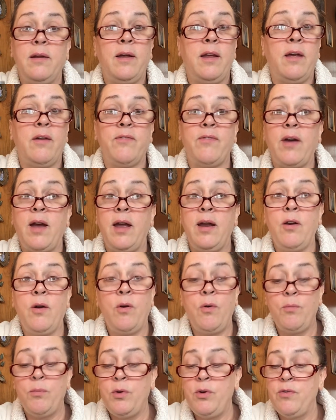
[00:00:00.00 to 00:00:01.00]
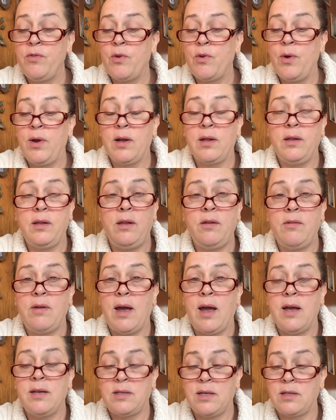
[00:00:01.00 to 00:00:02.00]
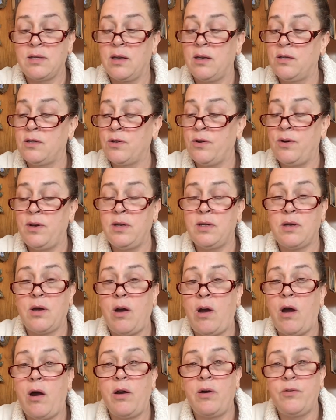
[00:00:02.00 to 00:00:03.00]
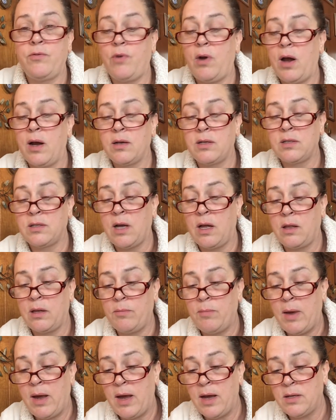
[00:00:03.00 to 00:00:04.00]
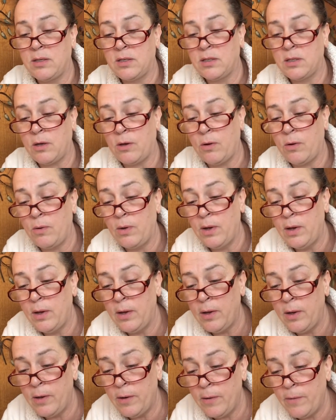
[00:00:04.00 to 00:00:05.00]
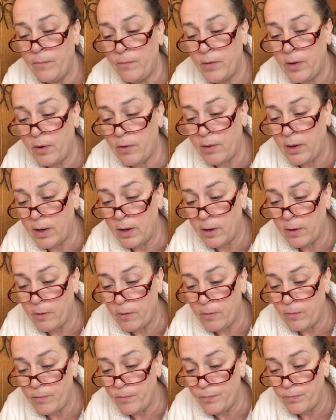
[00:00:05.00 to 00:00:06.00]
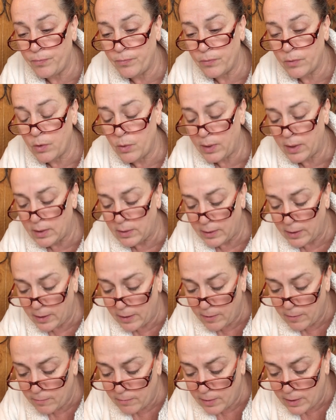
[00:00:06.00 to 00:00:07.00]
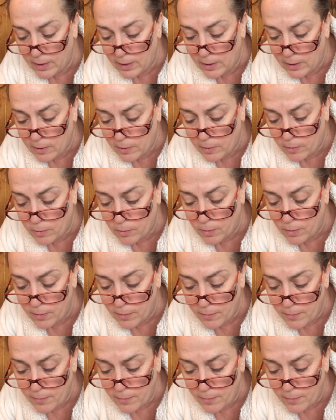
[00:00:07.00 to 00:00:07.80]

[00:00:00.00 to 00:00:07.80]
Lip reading: If I don't move quickly, you guys, that's going to turn into a hard rock solid mass. So here I go. Quickly. Ready, go.